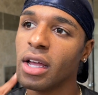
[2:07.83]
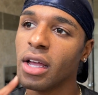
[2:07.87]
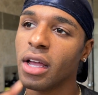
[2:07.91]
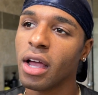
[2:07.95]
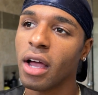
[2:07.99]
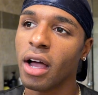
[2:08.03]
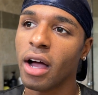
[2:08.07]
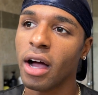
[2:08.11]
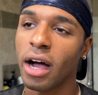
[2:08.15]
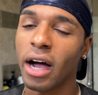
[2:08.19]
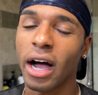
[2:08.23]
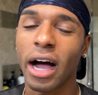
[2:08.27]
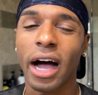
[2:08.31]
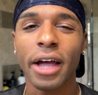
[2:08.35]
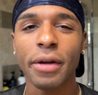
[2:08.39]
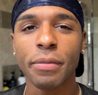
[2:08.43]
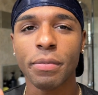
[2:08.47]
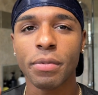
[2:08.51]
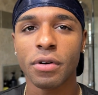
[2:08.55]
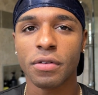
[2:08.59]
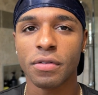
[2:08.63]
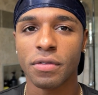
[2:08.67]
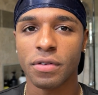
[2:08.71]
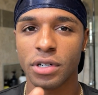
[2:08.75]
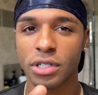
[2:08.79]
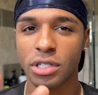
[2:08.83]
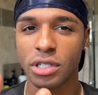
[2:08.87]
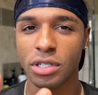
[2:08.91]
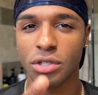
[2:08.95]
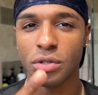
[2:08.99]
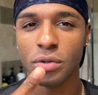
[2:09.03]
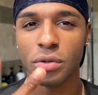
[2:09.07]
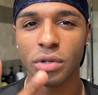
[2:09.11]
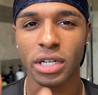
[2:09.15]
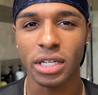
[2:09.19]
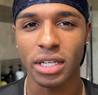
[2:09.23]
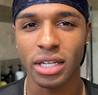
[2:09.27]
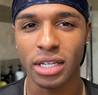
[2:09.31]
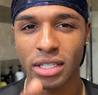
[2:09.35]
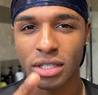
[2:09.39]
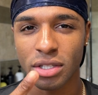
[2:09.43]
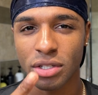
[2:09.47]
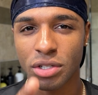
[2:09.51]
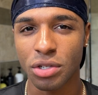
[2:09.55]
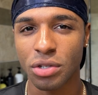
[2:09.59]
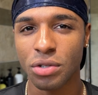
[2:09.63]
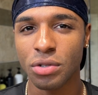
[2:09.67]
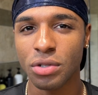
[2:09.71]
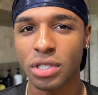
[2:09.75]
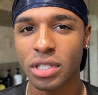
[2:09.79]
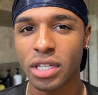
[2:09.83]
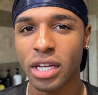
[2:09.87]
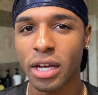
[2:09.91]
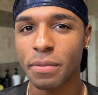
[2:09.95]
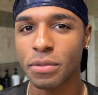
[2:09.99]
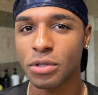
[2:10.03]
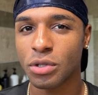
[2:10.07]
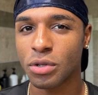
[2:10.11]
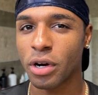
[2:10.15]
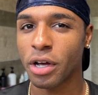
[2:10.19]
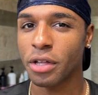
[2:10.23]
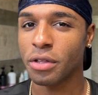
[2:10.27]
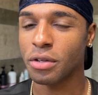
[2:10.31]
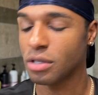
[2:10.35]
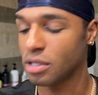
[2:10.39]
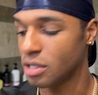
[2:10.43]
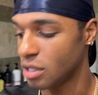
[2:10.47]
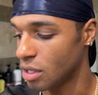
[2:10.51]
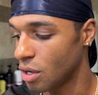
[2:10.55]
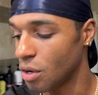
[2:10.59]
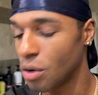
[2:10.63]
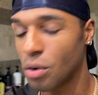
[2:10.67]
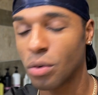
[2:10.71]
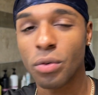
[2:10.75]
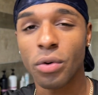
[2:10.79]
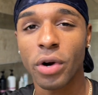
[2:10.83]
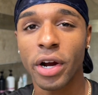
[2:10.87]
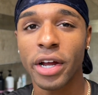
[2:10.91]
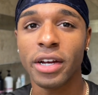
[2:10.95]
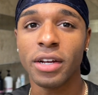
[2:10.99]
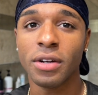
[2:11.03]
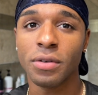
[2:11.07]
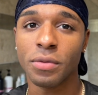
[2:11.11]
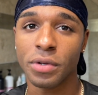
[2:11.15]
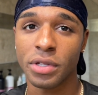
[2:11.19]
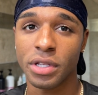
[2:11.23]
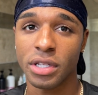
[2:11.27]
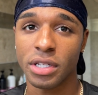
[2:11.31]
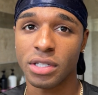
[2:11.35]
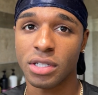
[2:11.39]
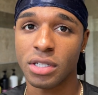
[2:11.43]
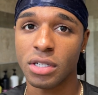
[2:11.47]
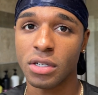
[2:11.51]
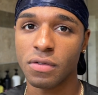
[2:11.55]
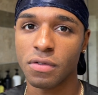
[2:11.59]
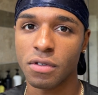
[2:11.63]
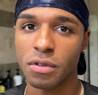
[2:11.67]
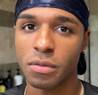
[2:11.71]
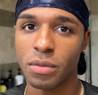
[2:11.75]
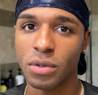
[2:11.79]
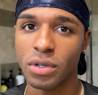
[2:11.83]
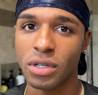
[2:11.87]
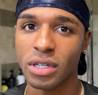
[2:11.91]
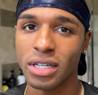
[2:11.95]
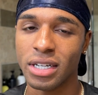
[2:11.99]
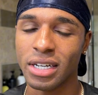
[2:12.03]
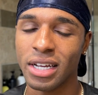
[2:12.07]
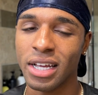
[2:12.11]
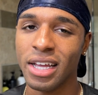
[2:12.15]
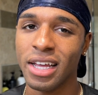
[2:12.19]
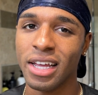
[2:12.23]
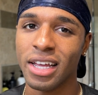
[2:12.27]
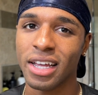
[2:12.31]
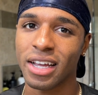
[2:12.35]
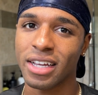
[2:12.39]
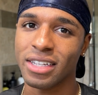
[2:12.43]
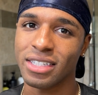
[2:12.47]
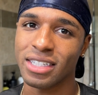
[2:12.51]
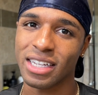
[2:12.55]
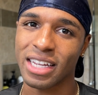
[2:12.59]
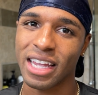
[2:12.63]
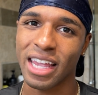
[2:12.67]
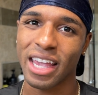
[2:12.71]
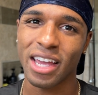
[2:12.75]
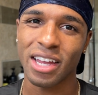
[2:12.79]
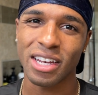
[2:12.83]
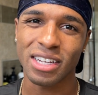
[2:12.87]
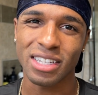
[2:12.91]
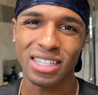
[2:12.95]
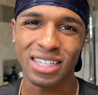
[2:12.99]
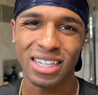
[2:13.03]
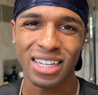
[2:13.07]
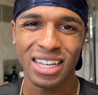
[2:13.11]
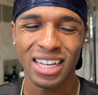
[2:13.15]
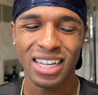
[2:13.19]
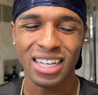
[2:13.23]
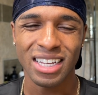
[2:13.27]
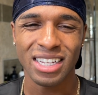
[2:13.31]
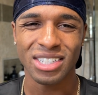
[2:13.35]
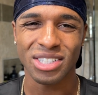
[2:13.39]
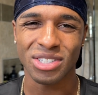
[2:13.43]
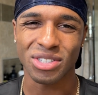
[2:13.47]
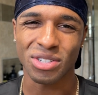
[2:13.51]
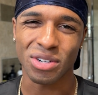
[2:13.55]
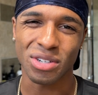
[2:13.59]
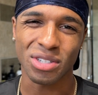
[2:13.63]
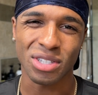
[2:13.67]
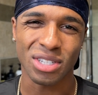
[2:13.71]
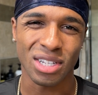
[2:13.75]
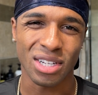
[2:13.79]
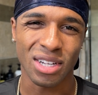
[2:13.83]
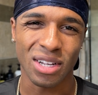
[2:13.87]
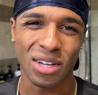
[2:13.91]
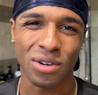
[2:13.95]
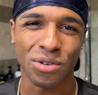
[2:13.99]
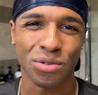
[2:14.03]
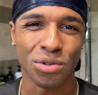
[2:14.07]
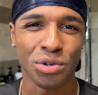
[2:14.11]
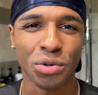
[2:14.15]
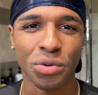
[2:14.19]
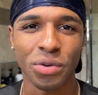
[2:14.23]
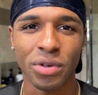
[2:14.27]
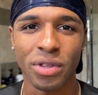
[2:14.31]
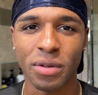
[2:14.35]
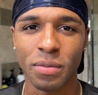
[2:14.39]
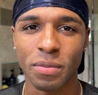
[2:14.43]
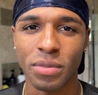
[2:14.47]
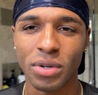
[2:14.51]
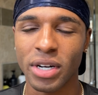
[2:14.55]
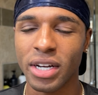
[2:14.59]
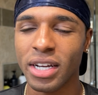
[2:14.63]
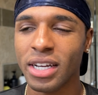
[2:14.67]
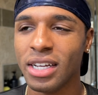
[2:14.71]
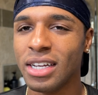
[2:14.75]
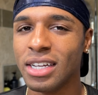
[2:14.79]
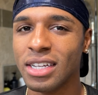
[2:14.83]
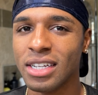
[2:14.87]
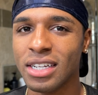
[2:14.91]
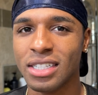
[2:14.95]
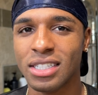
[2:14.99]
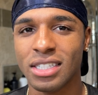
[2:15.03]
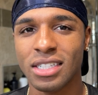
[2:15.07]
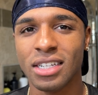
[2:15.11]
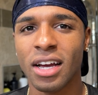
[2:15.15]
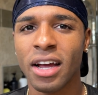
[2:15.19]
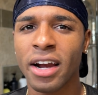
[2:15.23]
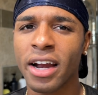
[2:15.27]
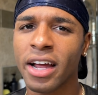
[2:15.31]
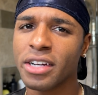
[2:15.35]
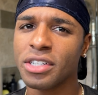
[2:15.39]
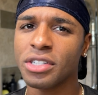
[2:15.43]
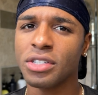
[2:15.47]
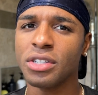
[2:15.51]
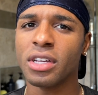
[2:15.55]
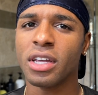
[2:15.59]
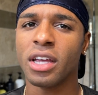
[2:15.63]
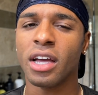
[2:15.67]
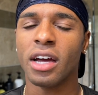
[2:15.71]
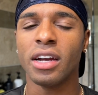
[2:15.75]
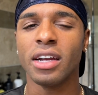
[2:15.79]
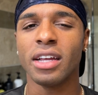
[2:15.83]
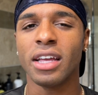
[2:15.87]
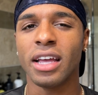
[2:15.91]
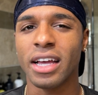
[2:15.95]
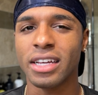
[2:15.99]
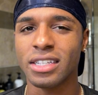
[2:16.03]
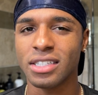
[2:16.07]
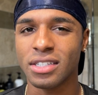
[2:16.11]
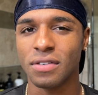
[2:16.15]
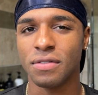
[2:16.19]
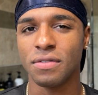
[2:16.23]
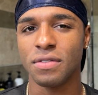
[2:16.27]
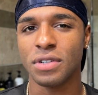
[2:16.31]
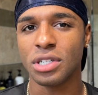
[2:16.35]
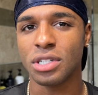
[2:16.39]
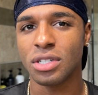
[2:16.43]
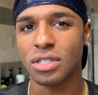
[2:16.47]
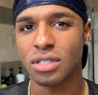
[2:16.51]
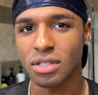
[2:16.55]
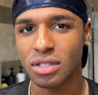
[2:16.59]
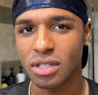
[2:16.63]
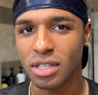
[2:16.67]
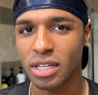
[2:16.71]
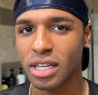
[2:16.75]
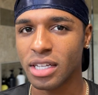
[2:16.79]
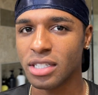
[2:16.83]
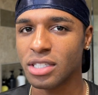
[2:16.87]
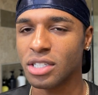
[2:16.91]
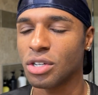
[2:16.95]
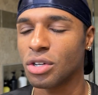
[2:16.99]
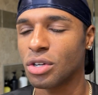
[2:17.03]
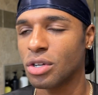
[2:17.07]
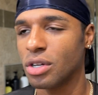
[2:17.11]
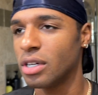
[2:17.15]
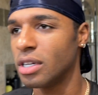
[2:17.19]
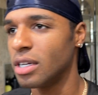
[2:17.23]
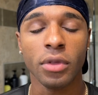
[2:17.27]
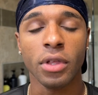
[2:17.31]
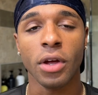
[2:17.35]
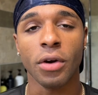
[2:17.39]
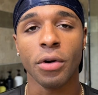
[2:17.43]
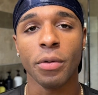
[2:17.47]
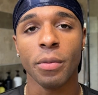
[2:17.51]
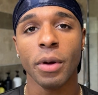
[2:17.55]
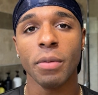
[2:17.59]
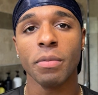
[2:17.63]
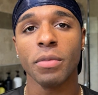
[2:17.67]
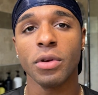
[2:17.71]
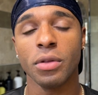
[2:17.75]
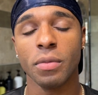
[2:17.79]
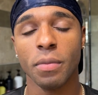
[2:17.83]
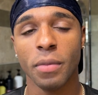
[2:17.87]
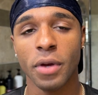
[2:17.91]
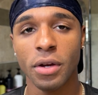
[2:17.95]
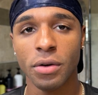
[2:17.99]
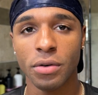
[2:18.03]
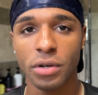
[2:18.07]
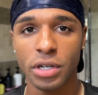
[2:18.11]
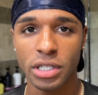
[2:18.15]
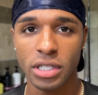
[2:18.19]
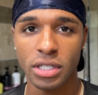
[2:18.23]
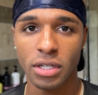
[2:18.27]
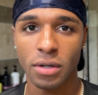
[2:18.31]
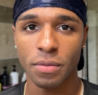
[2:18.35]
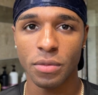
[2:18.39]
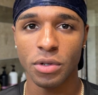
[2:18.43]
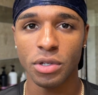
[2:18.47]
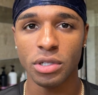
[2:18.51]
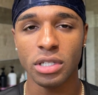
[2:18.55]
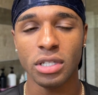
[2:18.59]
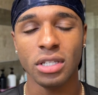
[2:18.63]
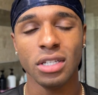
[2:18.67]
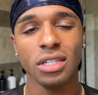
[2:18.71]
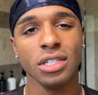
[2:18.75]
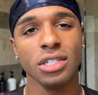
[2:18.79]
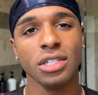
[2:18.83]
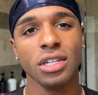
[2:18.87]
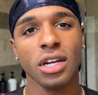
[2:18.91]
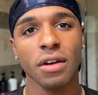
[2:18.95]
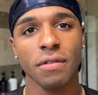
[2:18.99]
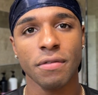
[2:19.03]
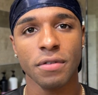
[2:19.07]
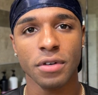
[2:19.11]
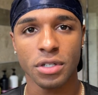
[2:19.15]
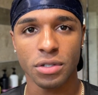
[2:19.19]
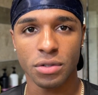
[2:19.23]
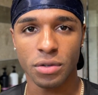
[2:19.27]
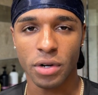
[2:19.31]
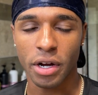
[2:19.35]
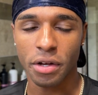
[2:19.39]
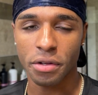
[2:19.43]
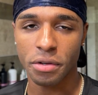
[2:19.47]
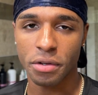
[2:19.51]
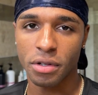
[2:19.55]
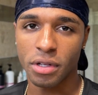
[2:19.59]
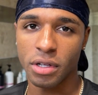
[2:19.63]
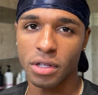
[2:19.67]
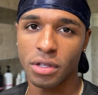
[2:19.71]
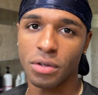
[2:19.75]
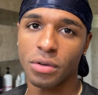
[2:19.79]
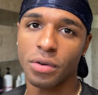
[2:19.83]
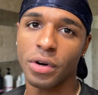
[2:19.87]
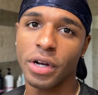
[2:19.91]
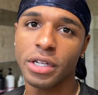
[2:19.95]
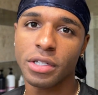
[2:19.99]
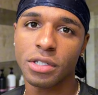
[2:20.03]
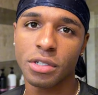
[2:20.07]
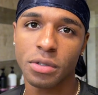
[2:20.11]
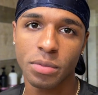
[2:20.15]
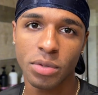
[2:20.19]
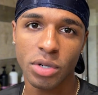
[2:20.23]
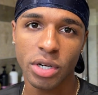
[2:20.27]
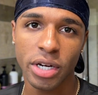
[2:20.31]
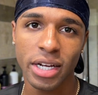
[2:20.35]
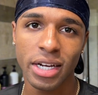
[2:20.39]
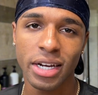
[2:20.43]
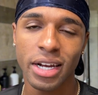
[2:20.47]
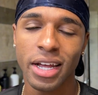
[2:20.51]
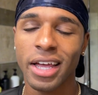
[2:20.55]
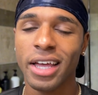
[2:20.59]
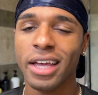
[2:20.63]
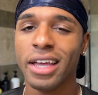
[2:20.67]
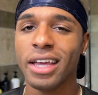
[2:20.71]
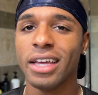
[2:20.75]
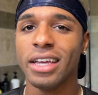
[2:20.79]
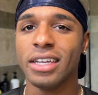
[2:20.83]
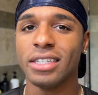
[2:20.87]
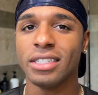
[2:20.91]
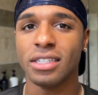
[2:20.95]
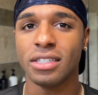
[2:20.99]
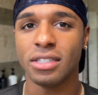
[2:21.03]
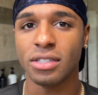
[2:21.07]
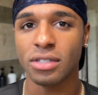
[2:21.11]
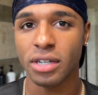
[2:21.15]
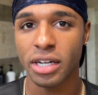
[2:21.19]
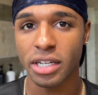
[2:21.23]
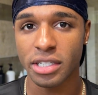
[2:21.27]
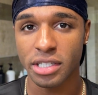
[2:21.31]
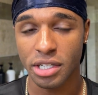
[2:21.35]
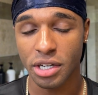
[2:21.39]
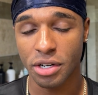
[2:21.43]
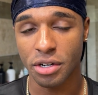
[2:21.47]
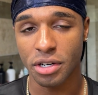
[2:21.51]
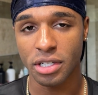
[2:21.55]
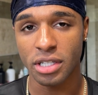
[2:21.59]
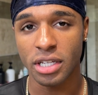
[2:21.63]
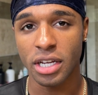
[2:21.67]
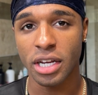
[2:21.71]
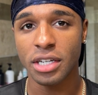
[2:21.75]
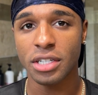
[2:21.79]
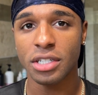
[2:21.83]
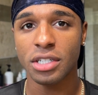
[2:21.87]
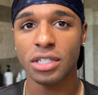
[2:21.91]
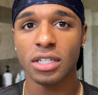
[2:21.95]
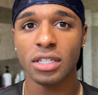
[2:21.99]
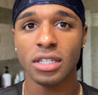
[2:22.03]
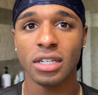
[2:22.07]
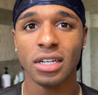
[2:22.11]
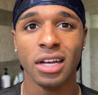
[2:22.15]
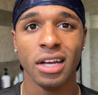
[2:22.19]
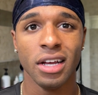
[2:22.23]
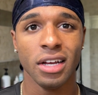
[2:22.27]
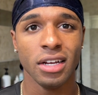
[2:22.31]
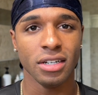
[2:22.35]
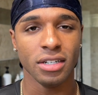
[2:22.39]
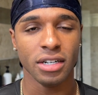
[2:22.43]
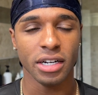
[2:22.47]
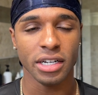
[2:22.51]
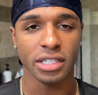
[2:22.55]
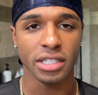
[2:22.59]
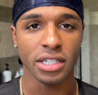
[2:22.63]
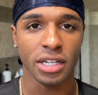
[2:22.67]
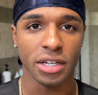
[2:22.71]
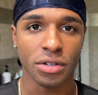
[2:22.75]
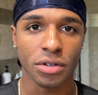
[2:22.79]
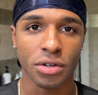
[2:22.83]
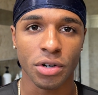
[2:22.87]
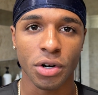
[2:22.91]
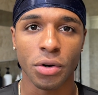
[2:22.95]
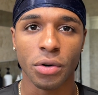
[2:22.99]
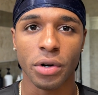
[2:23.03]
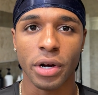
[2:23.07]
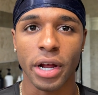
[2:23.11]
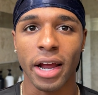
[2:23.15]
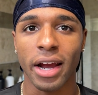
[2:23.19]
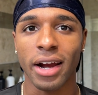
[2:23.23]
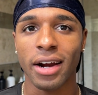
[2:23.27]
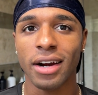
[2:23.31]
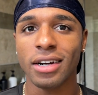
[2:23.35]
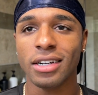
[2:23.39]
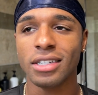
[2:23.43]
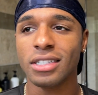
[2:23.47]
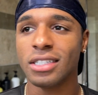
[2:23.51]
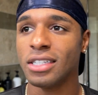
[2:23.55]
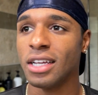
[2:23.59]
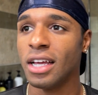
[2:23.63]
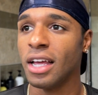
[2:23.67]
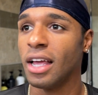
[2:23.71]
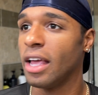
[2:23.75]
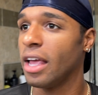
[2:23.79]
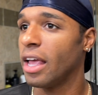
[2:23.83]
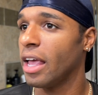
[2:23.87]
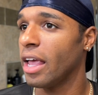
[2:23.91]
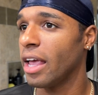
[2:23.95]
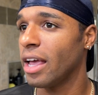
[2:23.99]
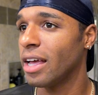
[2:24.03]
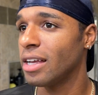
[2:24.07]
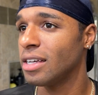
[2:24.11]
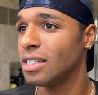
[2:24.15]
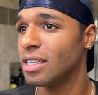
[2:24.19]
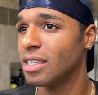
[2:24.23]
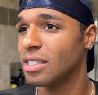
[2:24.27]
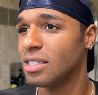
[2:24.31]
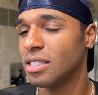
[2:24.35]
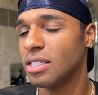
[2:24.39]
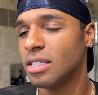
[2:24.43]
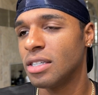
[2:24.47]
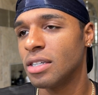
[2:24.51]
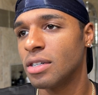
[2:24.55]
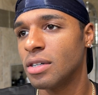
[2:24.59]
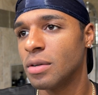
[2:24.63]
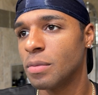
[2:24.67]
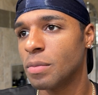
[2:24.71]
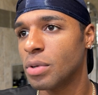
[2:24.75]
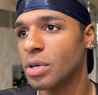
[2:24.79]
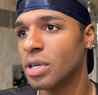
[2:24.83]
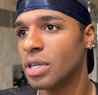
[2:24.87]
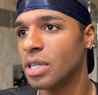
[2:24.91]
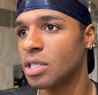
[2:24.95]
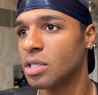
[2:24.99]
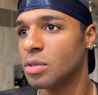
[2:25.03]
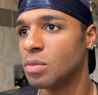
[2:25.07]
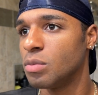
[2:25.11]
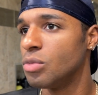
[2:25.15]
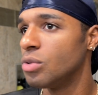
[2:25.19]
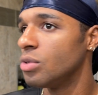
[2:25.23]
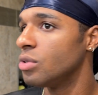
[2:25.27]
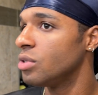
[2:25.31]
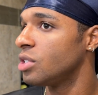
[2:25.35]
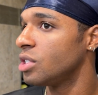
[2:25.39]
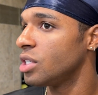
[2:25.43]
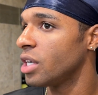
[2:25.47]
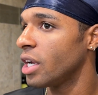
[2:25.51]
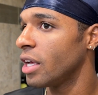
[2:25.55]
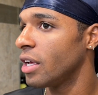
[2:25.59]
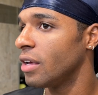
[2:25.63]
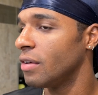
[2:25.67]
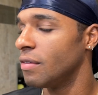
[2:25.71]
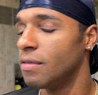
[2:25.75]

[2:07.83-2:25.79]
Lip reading: I prefer to do it in 2 steps rather to go right in with the Silver Bullet because it can start to ruin the blade and it's not actually cutting as efficiently as it could. Now remember, the main reason I'm using these shavers rather than the razor blade is it's less irritation, less ingrown hairs, and it's still a pretty smooth shave.